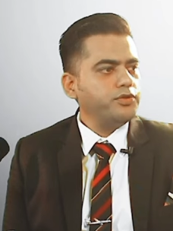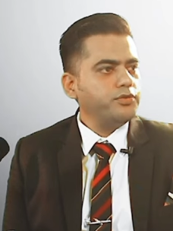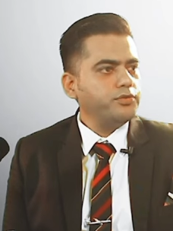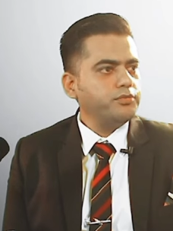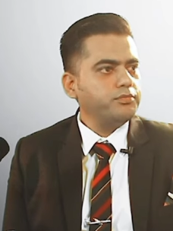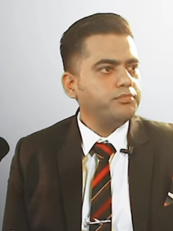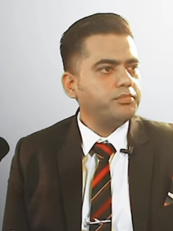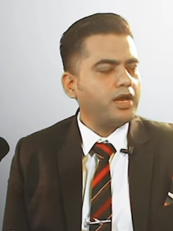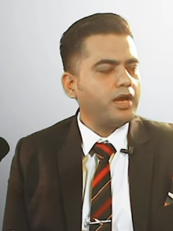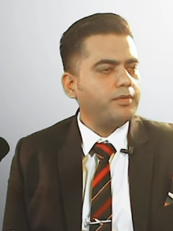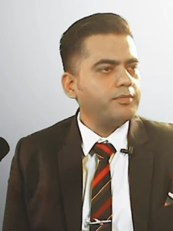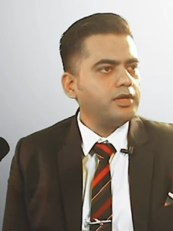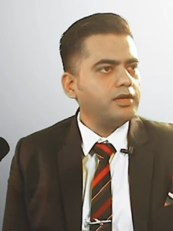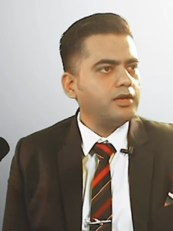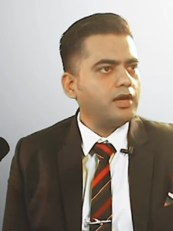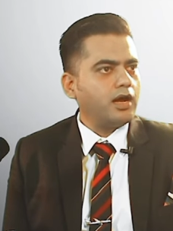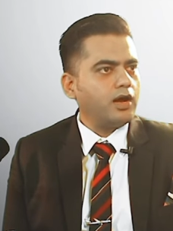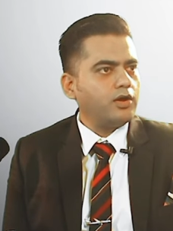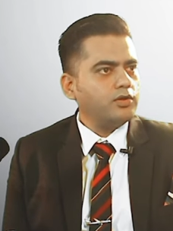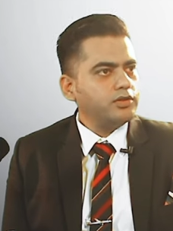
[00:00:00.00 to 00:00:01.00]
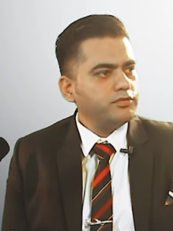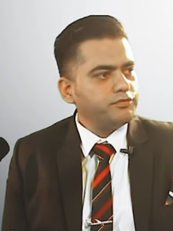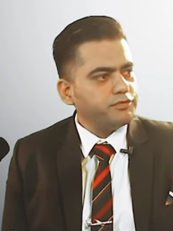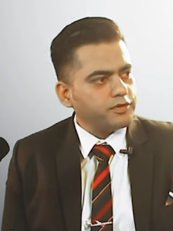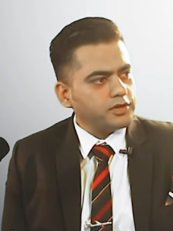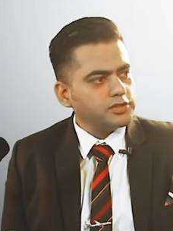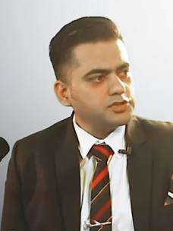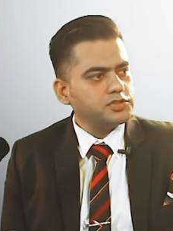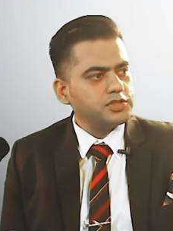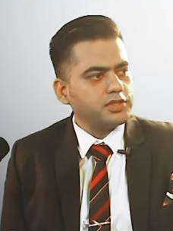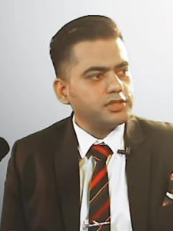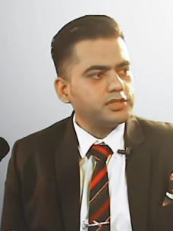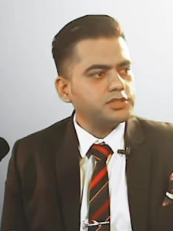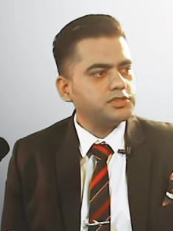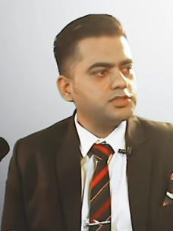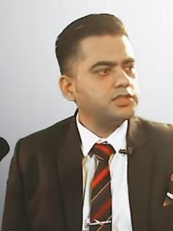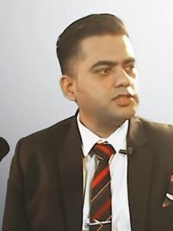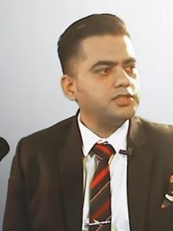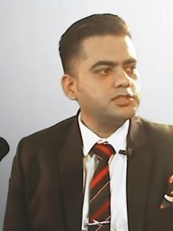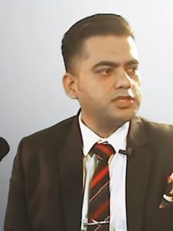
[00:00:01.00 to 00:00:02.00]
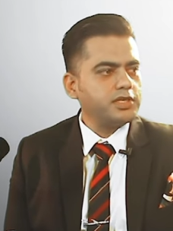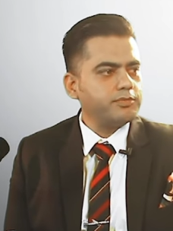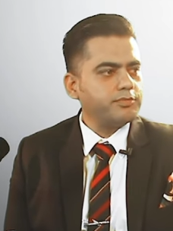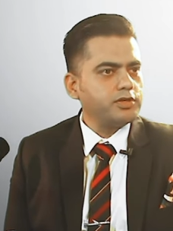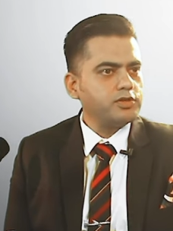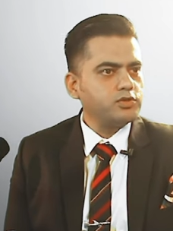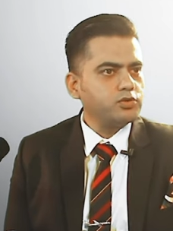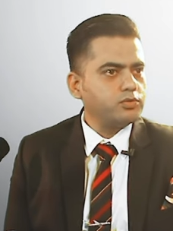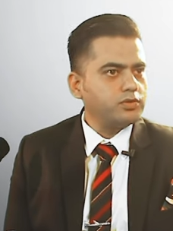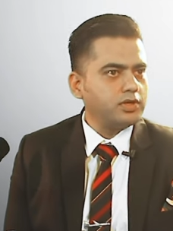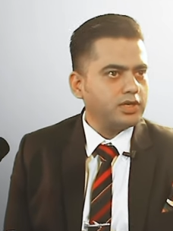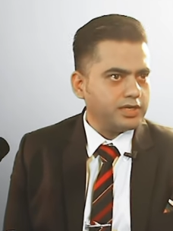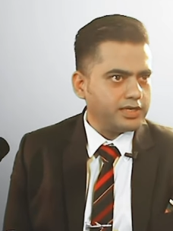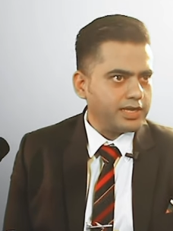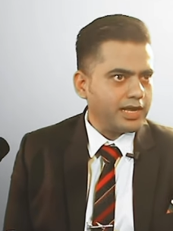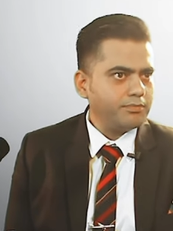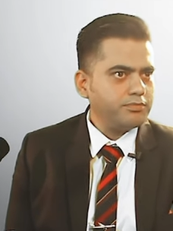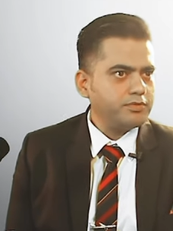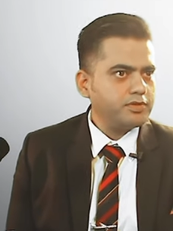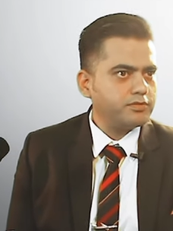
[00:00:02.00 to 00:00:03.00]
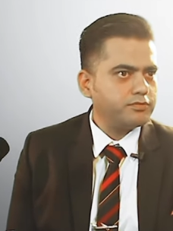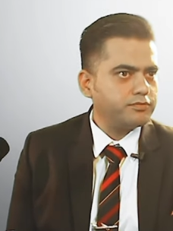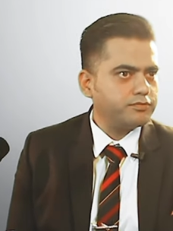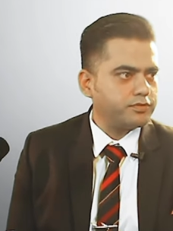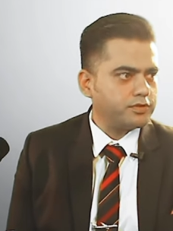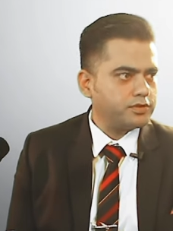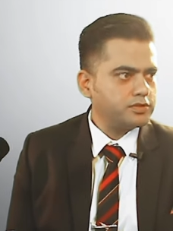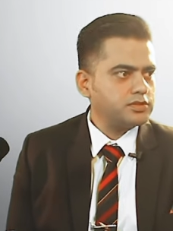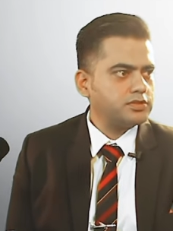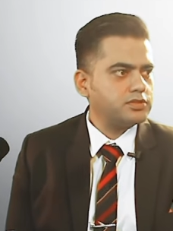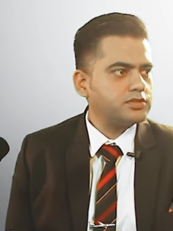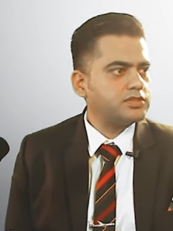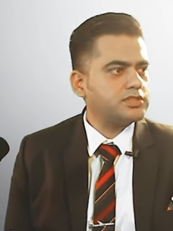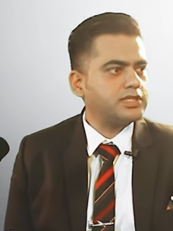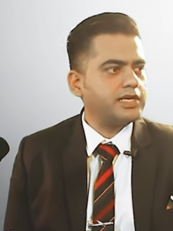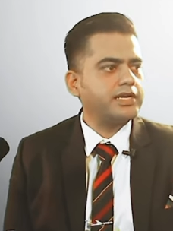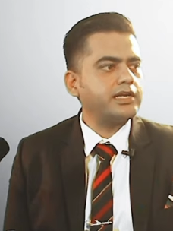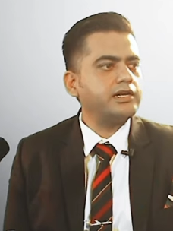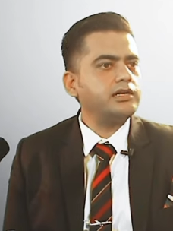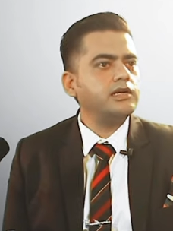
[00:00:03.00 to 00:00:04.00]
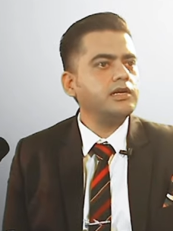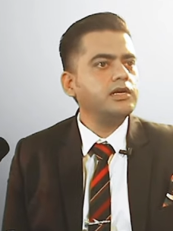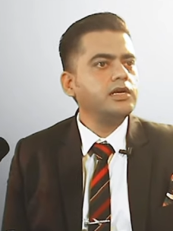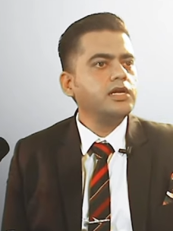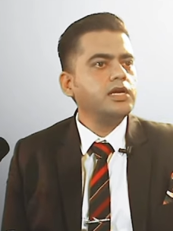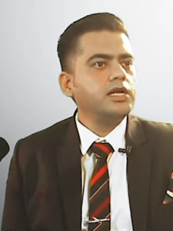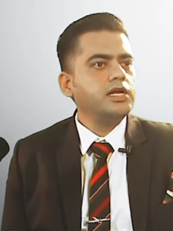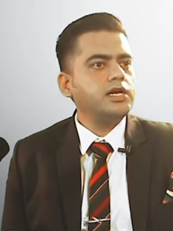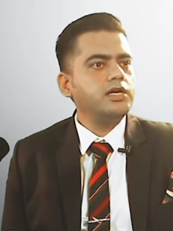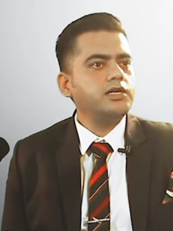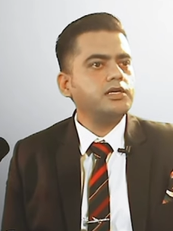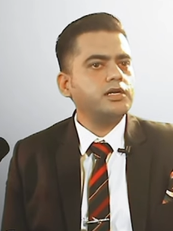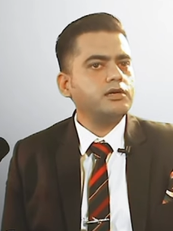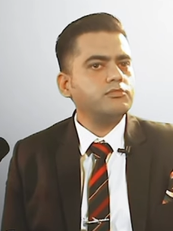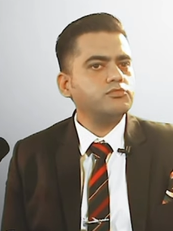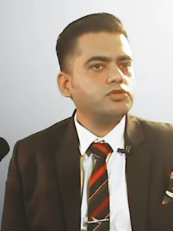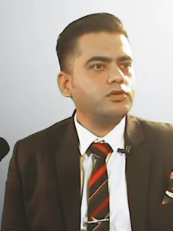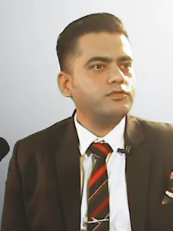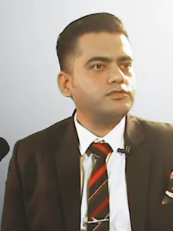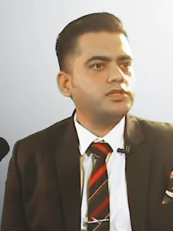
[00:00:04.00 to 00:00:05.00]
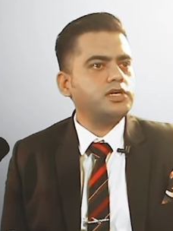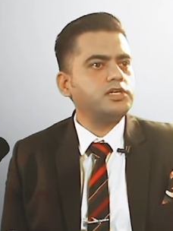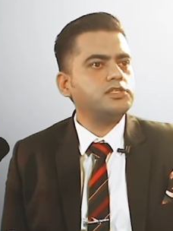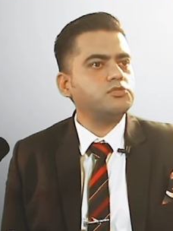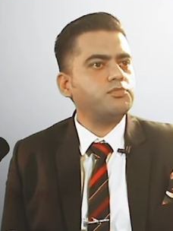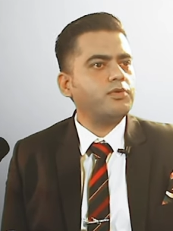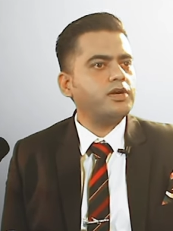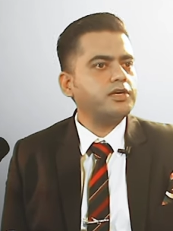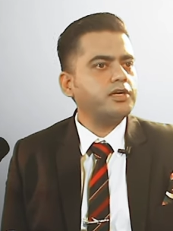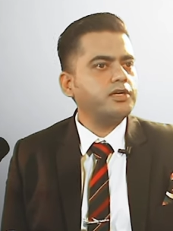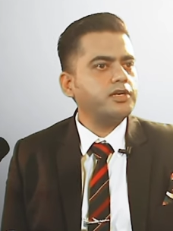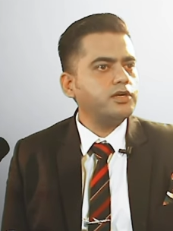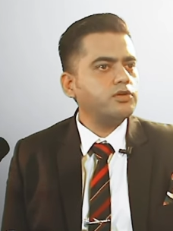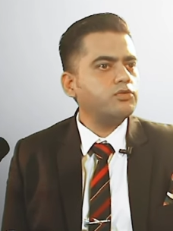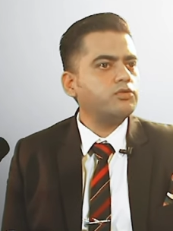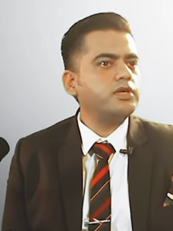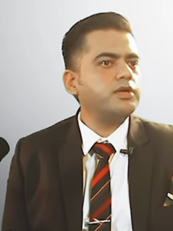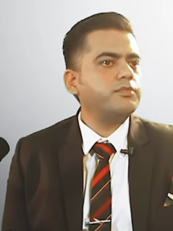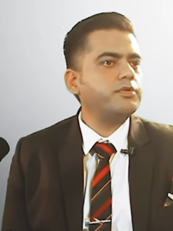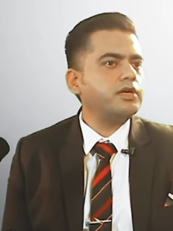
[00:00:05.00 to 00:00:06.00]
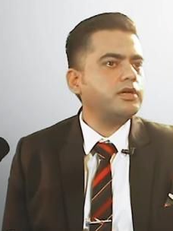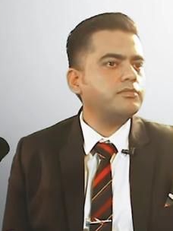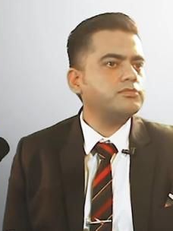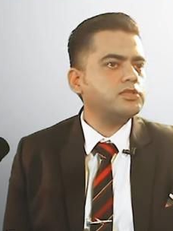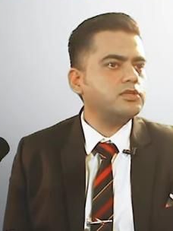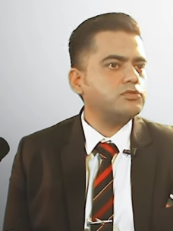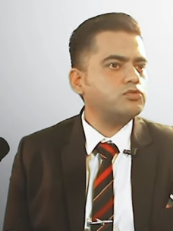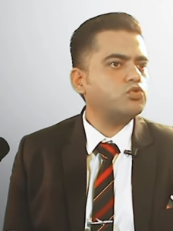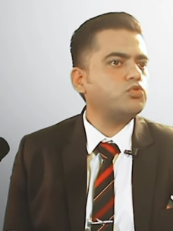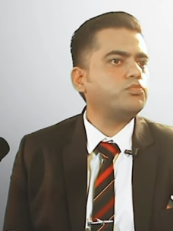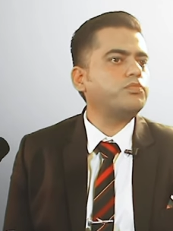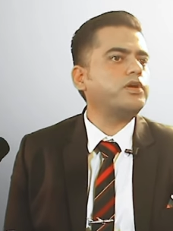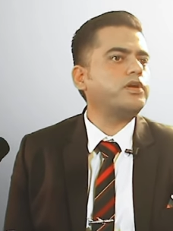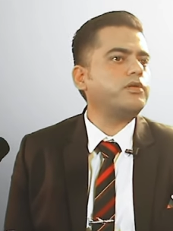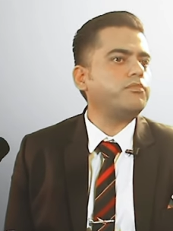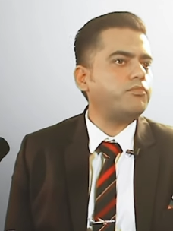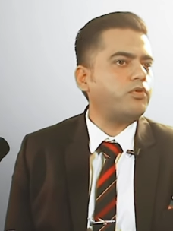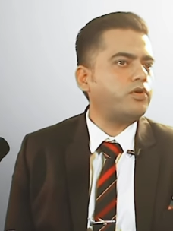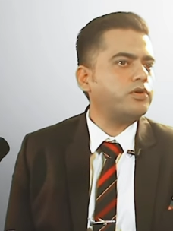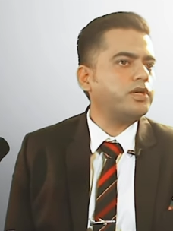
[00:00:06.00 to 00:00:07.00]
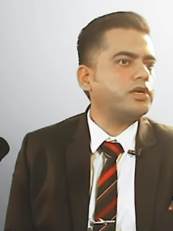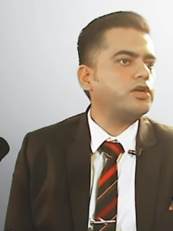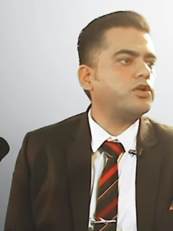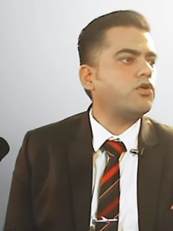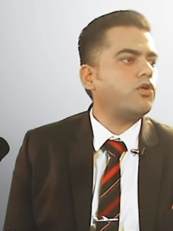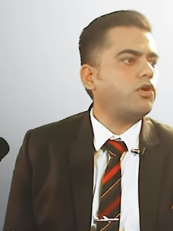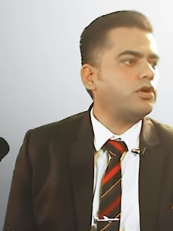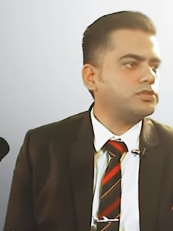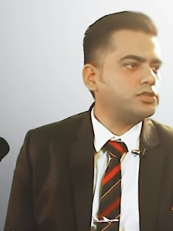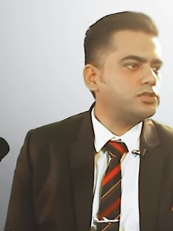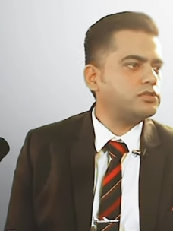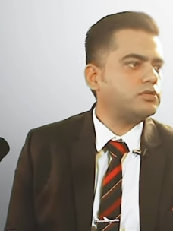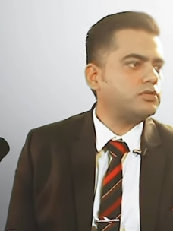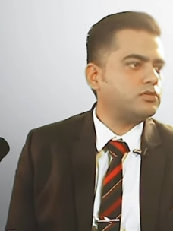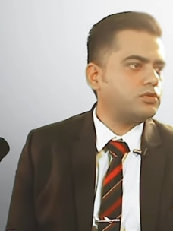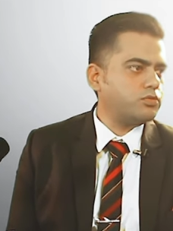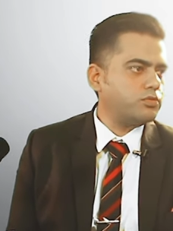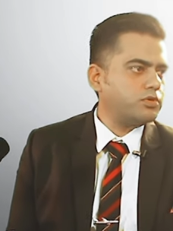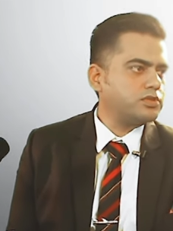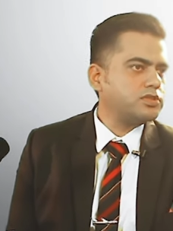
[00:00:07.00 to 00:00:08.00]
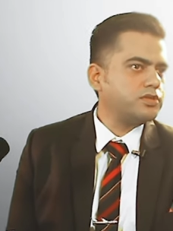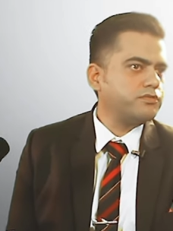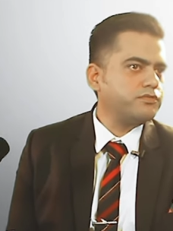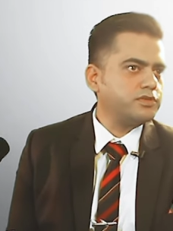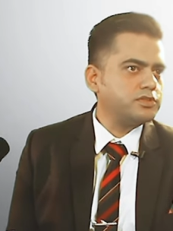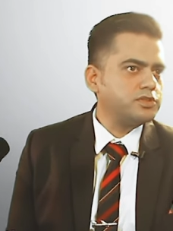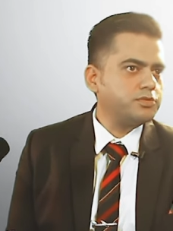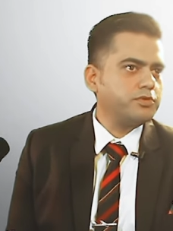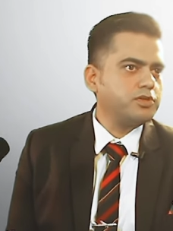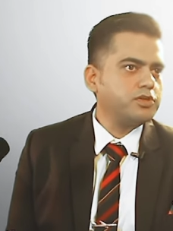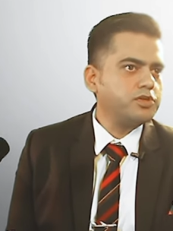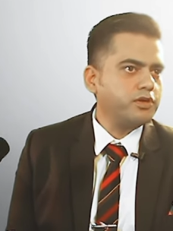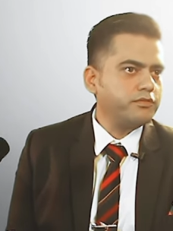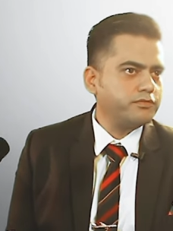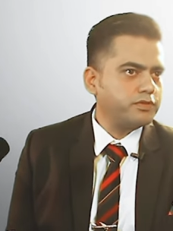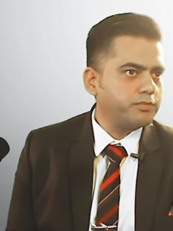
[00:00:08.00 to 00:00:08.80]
the first generation is able to adapt first, second, in terms of sales marketing today becomes a super important cost towards the feasibility